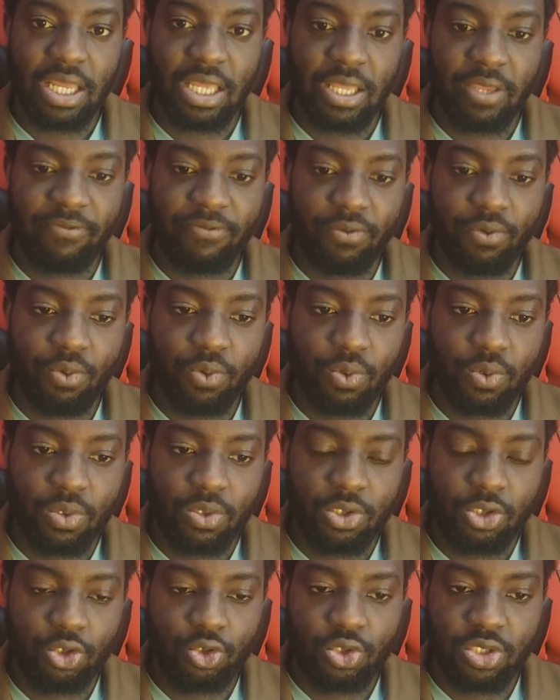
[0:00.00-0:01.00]
if you
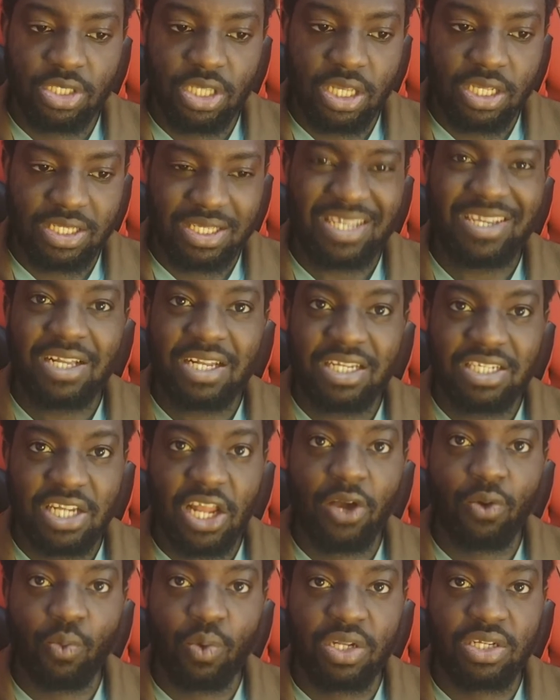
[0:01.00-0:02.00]
use this English
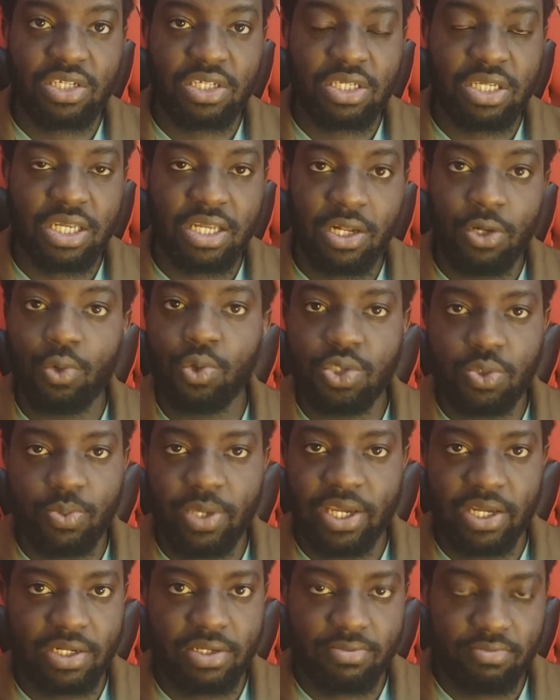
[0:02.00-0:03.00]
language, it looks
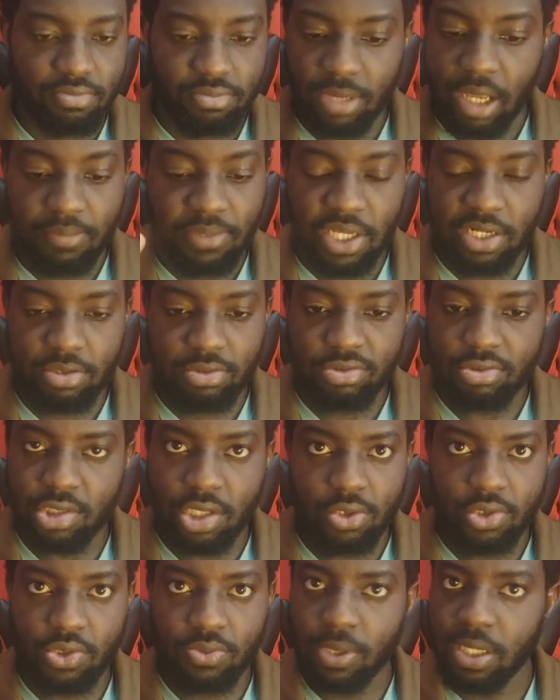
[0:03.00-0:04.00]
weird. I'm telling you, it
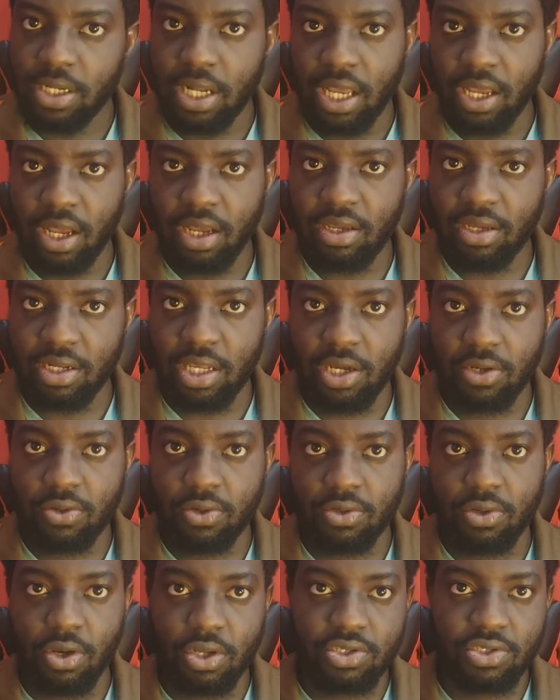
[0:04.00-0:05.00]
looks weird. Like, they are
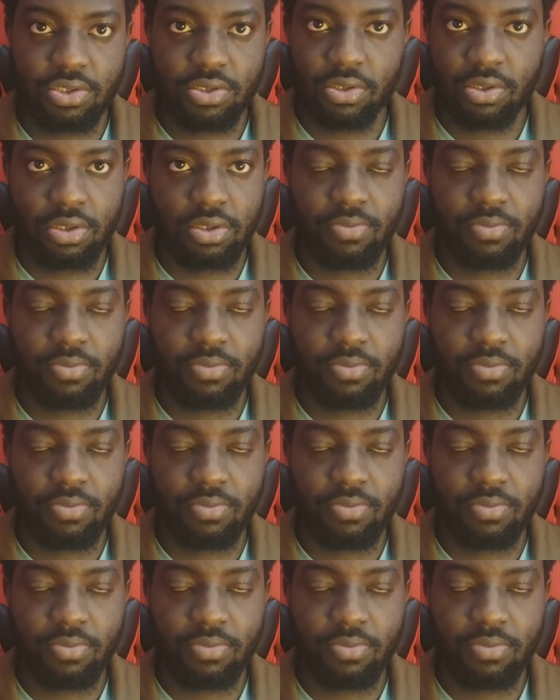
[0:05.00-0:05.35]
called gods.